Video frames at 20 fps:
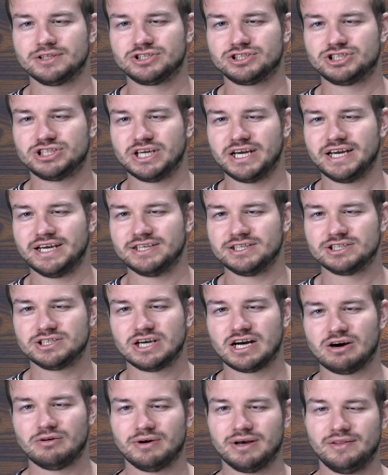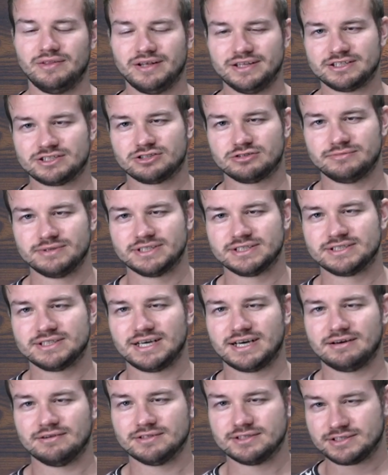change how an instrument
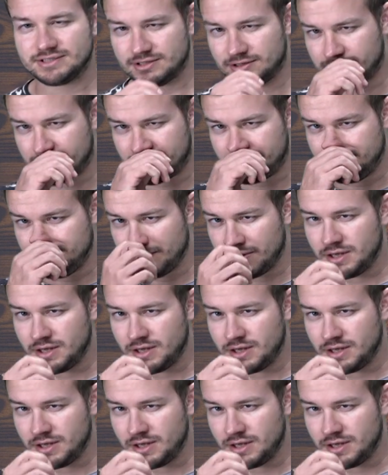sounds or